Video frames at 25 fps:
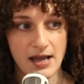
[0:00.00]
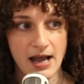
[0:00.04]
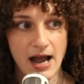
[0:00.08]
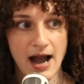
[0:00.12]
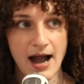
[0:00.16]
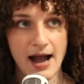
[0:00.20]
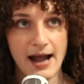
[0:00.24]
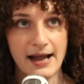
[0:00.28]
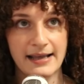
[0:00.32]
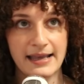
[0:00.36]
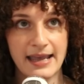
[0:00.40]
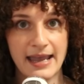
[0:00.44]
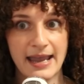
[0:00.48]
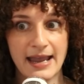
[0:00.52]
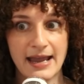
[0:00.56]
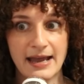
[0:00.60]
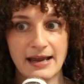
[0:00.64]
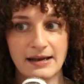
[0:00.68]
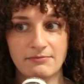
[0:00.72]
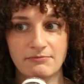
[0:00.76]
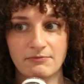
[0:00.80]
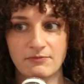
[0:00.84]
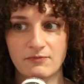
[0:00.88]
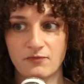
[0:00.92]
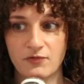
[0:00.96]
I
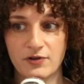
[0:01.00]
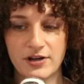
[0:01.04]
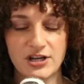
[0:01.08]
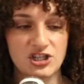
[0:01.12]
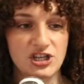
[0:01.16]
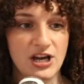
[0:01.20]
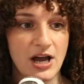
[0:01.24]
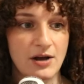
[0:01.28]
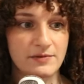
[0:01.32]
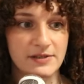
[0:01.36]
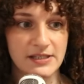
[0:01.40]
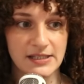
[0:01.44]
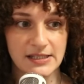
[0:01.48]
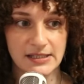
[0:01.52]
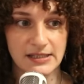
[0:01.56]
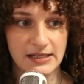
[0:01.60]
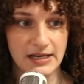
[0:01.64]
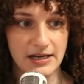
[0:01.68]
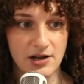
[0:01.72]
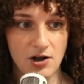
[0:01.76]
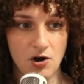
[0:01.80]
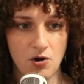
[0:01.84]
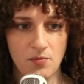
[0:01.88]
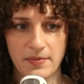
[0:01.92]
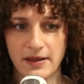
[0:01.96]
can't reach out to
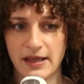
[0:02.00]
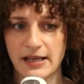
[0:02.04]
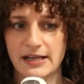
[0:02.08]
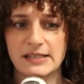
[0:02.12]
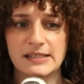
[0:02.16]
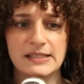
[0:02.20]
Sneeko and be like,